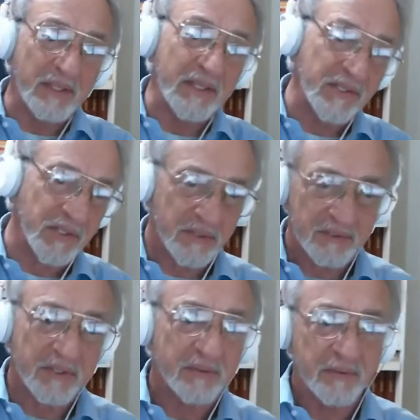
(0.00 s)
place,
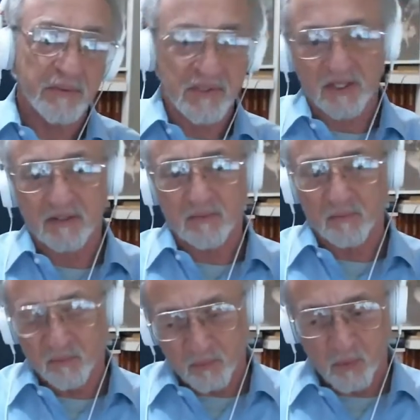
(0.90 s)
although they don't use that
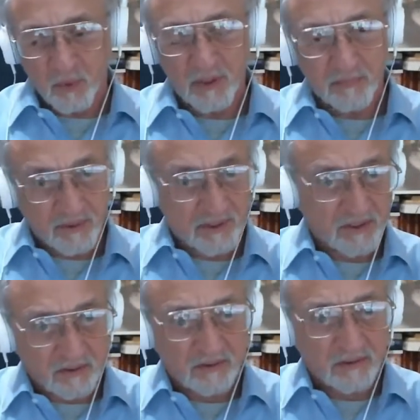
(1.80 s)
word
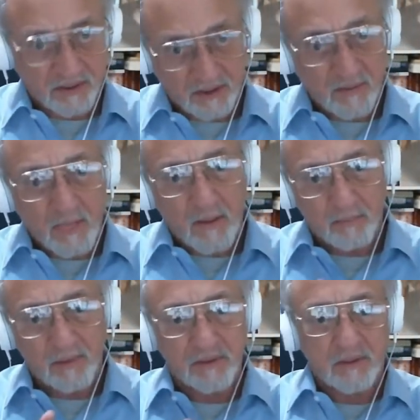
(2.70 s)
particularly.
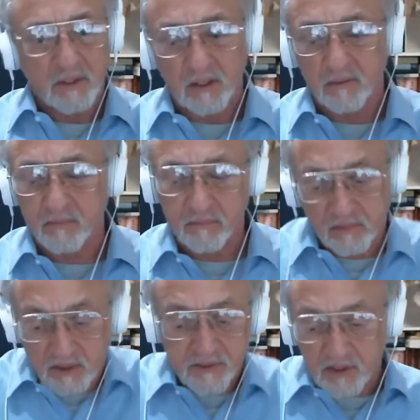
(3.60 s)
But
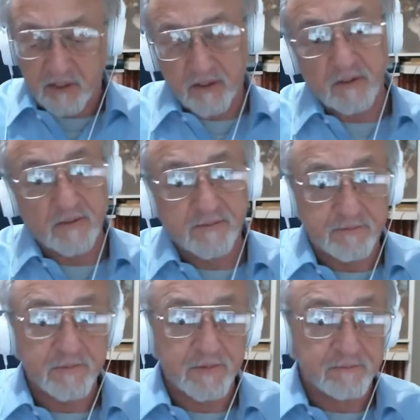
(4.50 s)
um, that's the idea,
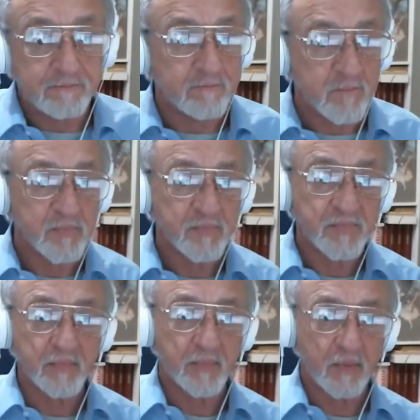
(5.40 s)
right?
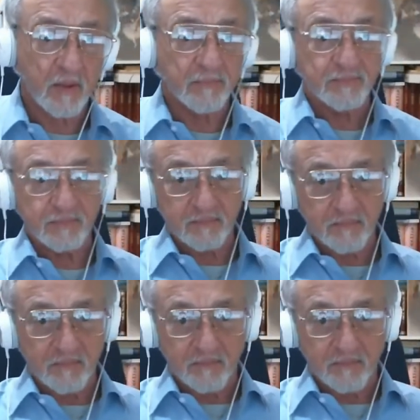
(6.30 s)
Well, oh, that's great.